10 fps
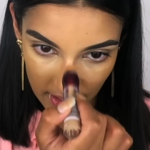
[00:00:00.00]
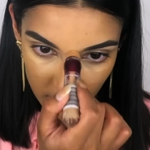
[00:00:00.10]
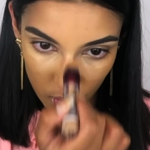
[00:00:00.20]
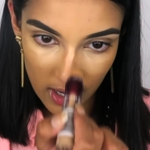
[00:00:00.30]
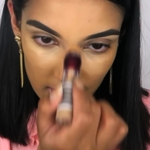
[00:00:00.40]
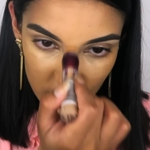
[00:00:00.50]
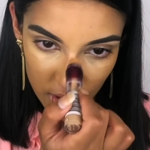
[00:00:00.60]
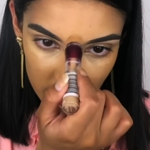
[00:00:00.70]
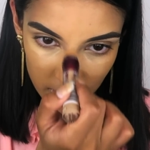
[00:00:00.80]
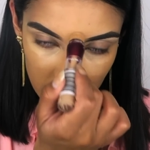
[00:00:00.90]
Okay, so while I
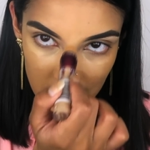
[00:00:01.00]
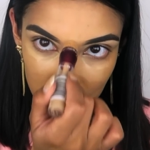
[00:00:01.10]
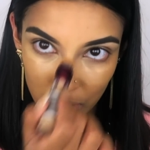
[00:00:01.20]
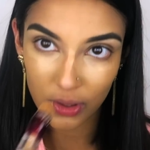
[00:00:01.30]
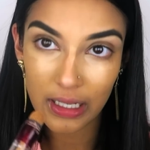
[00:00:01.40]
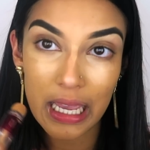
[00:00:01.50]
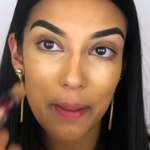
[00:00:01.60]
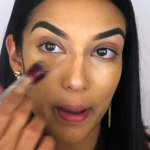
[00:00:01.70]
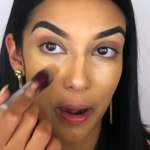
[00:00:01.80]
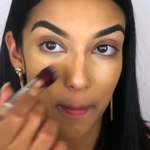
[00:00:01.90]
do this, I want to keep talking
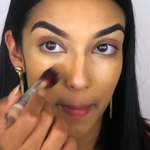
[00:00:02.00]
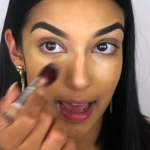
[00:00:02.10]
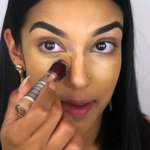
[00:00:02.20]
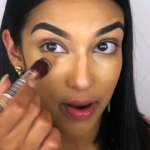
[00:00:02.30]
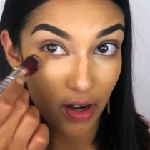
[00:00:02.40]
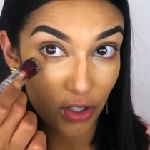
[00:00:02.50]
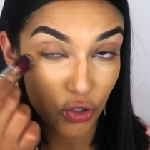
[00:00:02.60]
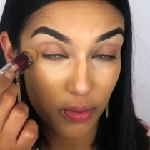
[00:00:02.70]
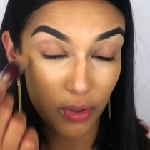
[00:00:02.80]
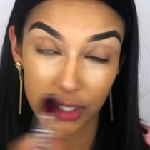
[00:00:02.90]
about my America
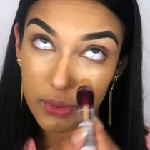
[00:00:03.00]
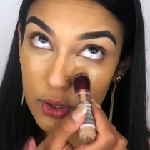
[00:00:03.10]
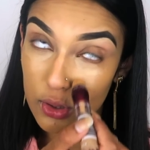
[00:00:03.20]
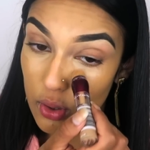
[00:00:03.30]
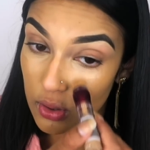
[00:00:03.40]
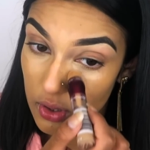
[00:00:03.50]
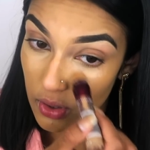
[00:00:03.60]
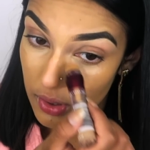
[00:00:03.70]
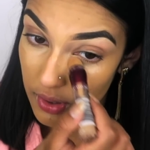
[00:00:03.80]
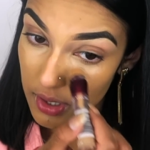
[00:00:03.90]
trip because it was so
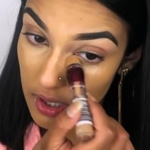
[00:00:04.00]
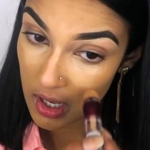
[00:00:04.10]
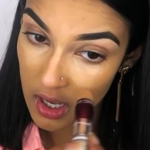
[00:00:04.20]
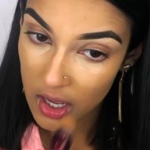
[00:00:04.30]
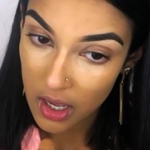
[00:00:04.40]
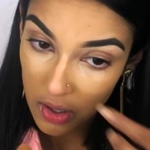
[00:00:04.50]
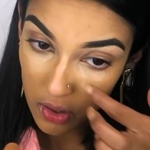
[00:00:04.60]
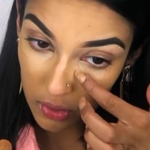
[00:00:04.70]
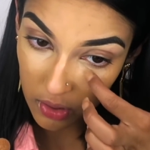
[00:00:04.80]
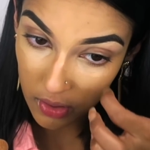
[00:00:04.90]
good.
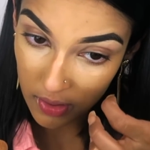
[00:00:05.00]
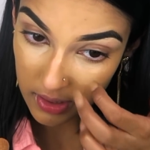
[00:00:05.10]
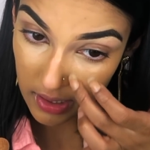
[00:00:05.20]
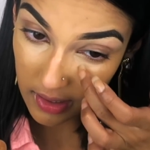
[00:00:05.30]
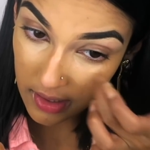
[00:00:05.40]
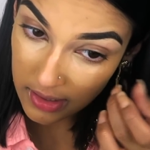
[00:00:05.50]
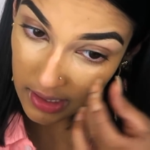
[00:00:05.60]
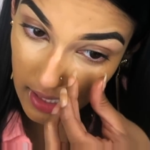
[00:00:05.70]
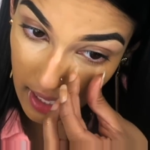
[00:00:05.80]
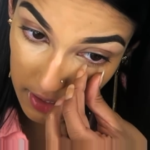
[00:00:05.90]
Oh no, there's
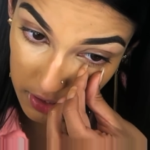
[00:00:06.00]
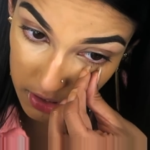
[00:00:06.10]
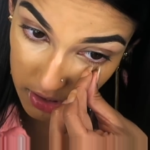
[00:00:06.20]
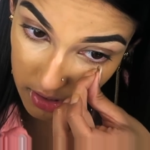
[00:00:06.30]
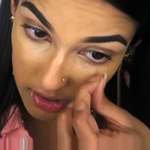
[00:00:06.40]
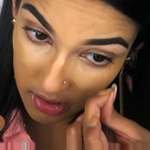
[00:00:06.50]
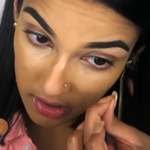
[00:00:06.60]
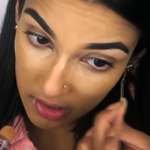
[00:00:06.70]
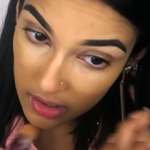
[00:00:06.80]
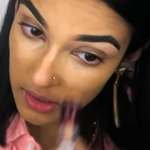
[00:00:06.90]
a lash.
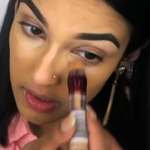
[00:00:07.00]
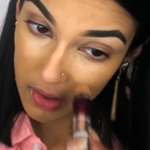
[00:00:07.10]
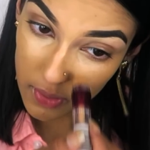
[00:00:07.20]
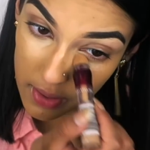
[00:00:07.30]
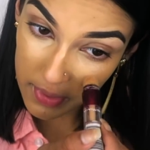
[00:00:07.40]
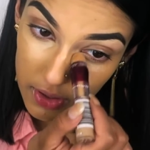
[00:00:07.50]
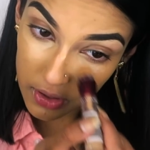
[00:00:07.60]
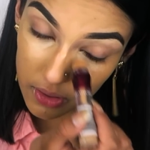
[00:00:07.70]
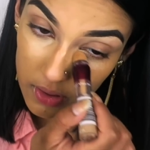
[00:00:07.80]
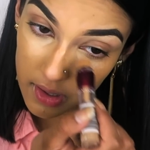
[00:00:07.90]
Away with
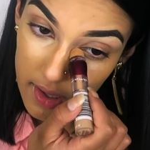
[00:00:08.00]
you.